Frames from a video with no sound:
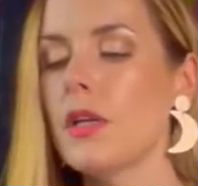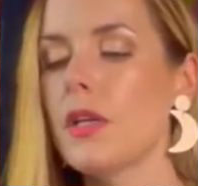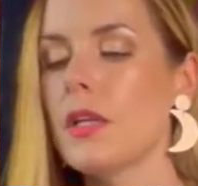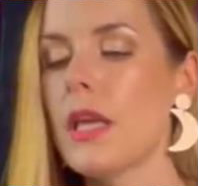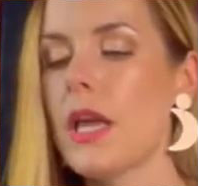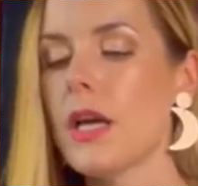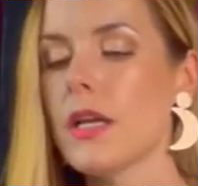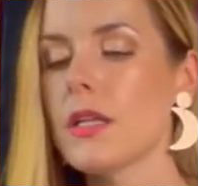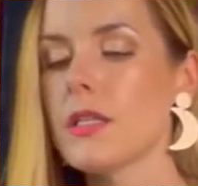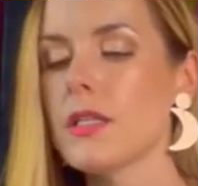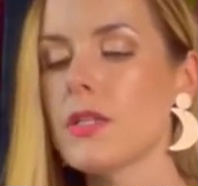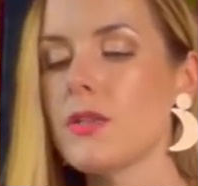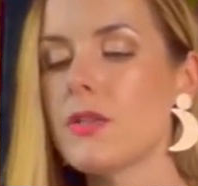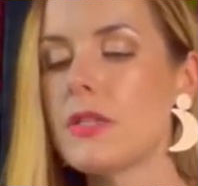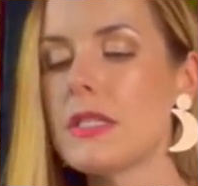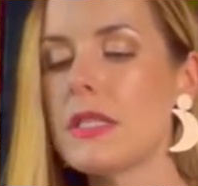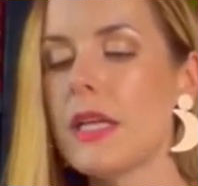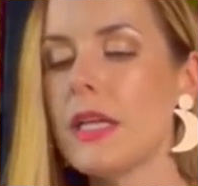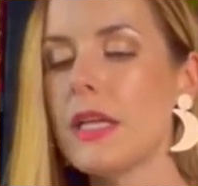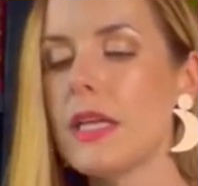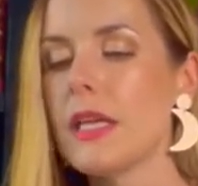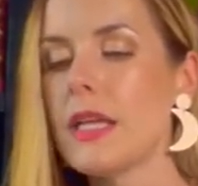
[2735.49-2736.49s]
Yeah, so
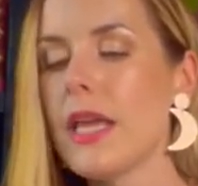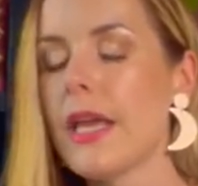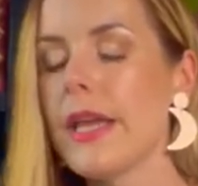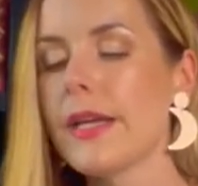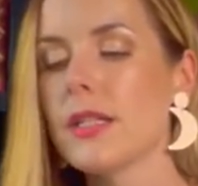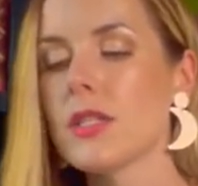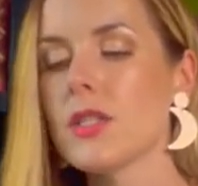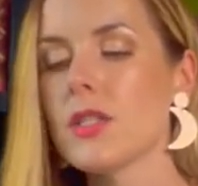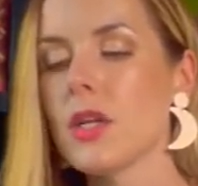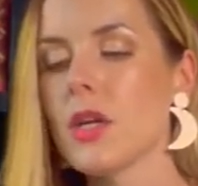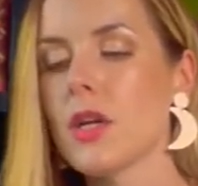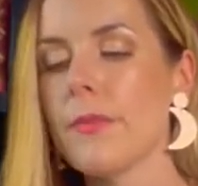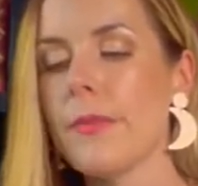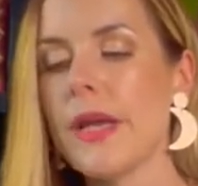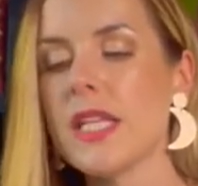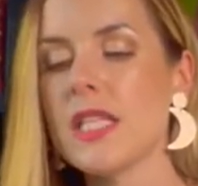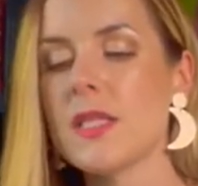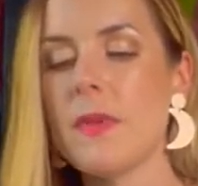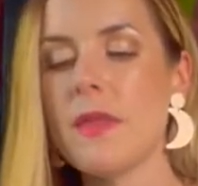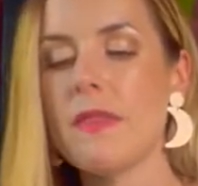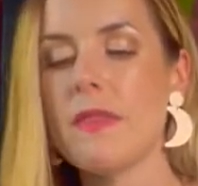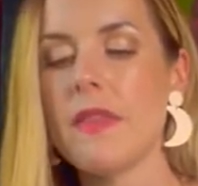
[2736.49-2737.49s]
sun in Cancer
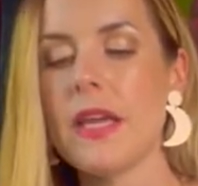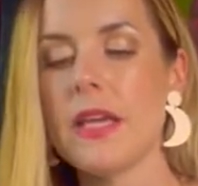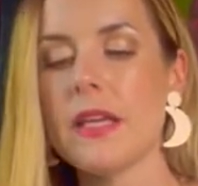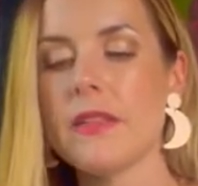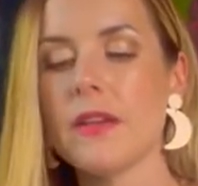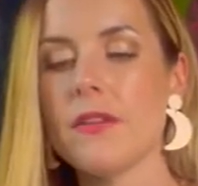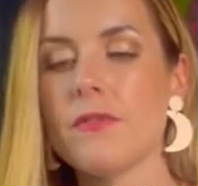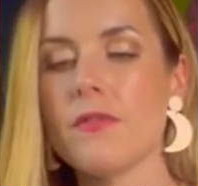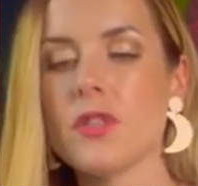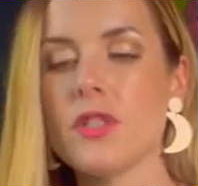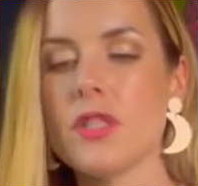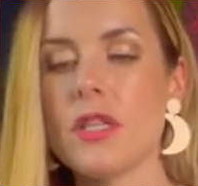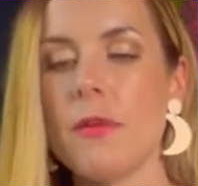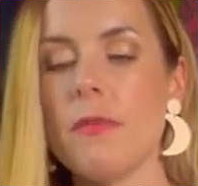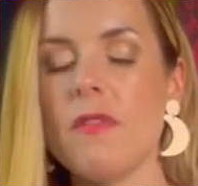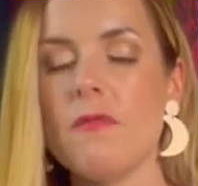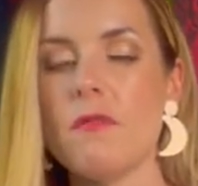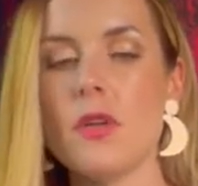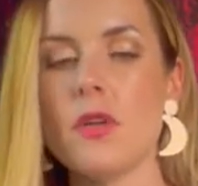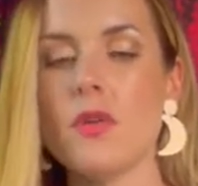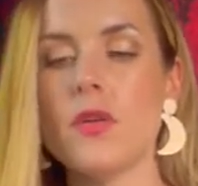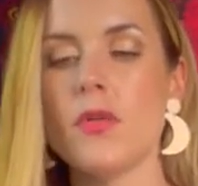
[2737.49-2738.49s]
makes me think that for some
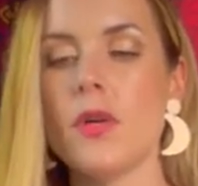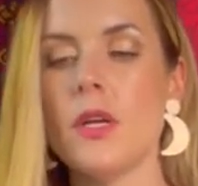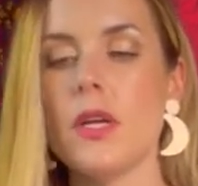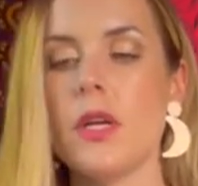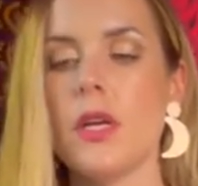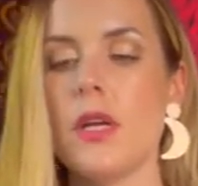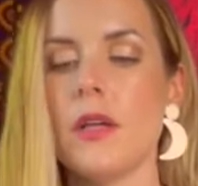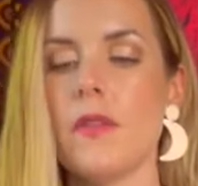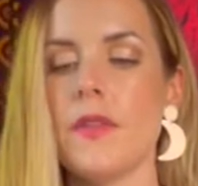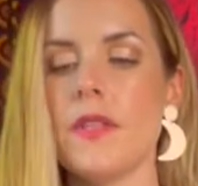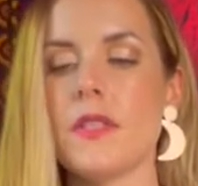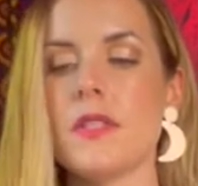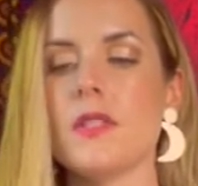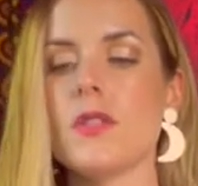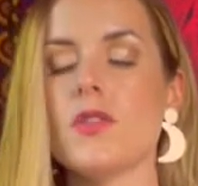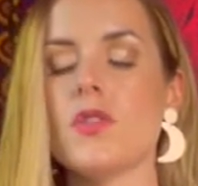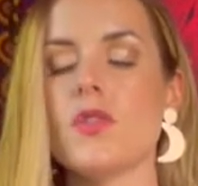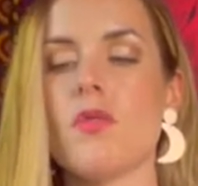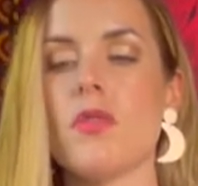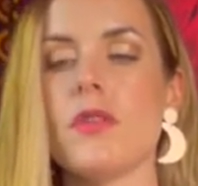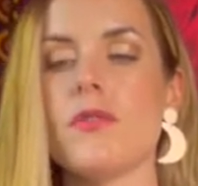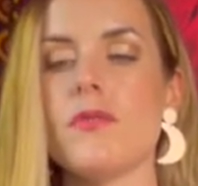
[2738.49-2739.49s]
of you, this
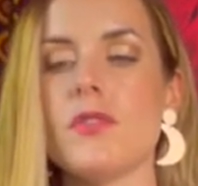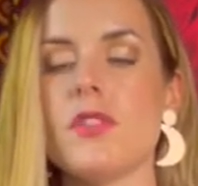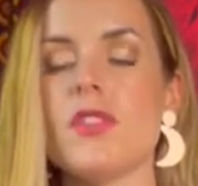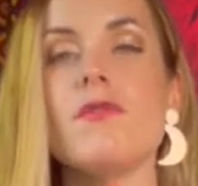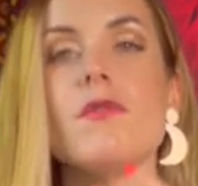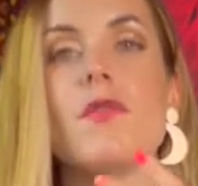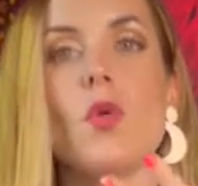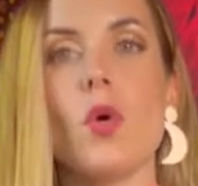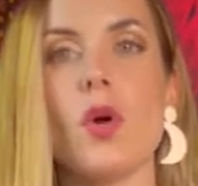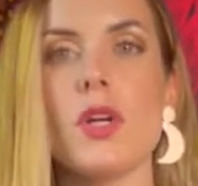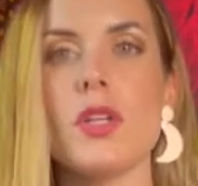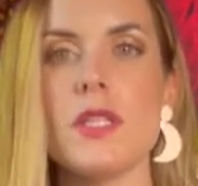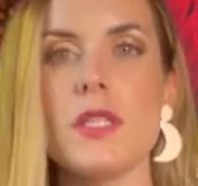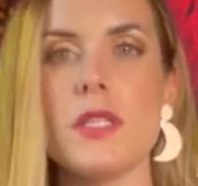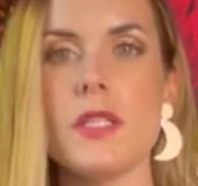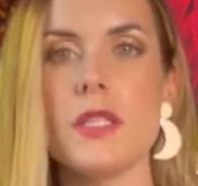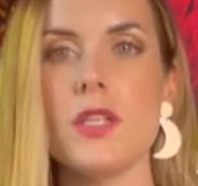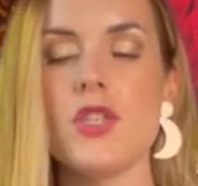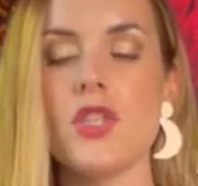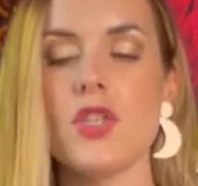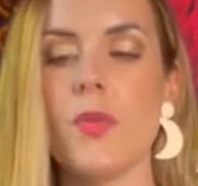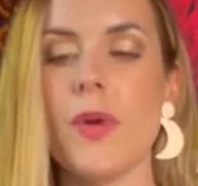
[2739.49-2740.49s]
sort of divorce
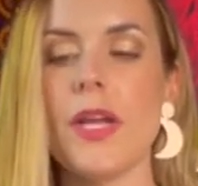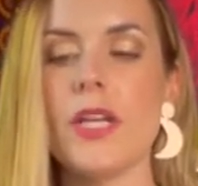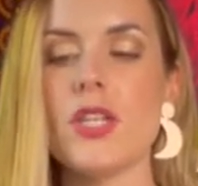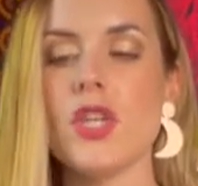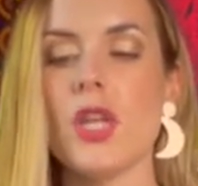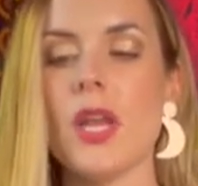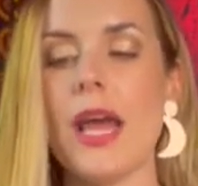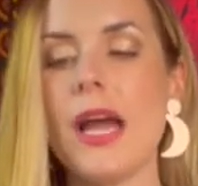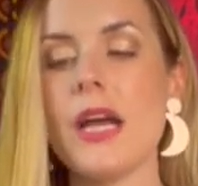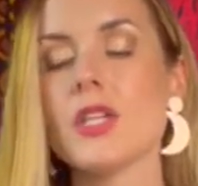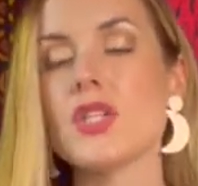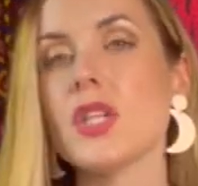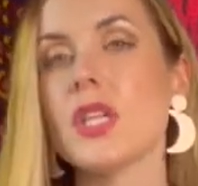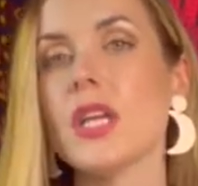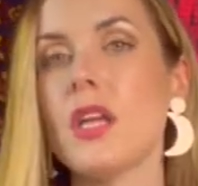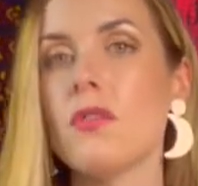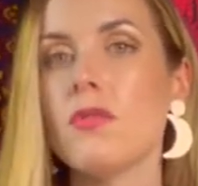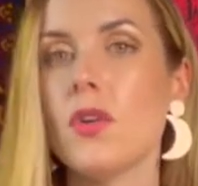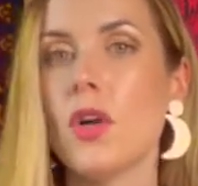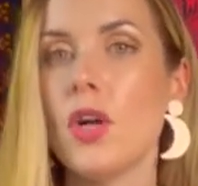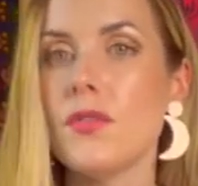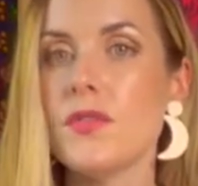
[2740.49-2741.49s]
situation actually
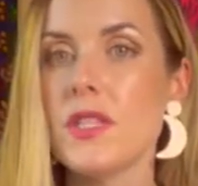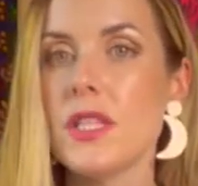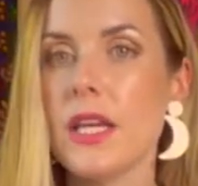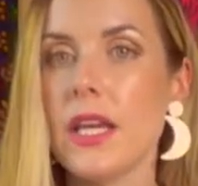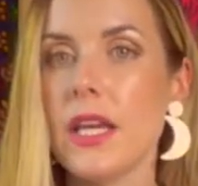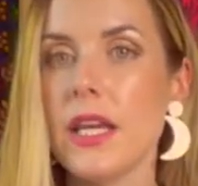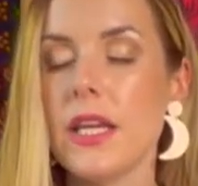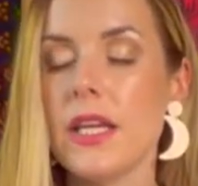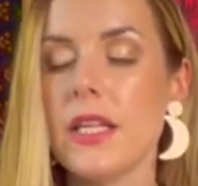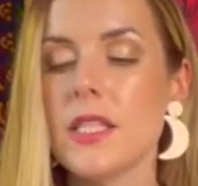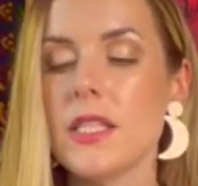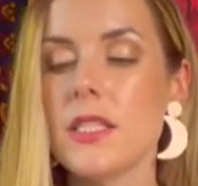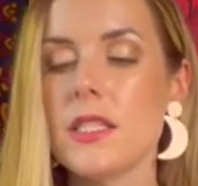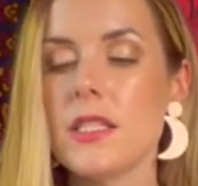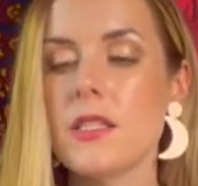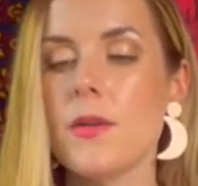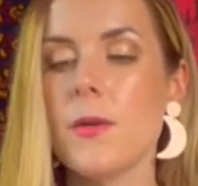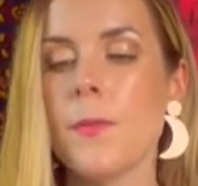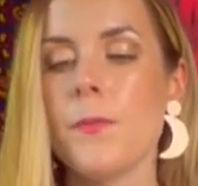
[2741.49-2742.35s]
involves kids.